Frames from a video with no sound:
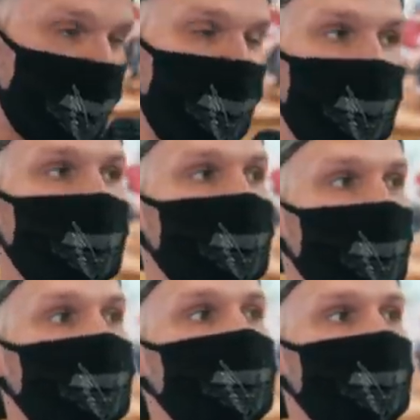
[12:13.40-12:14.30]
Very,
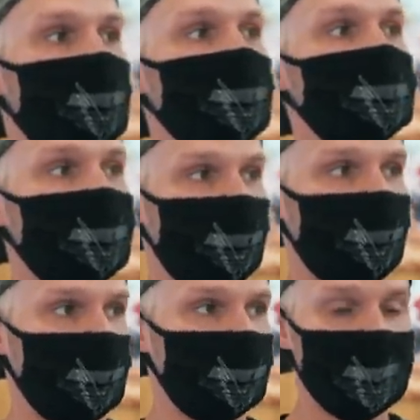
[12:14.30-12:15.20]
very, very
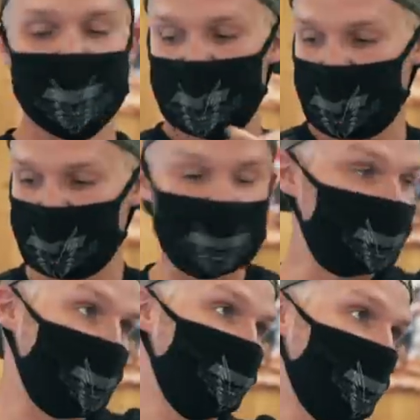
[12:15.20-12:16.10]
different. And it's the
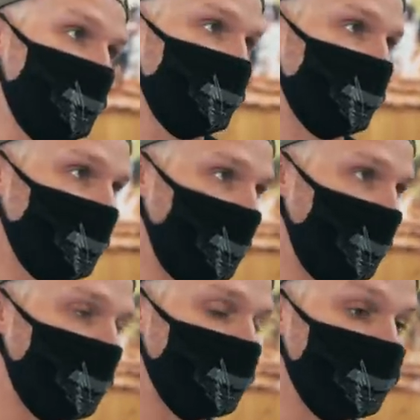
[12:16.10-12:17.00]
same thing with the dog.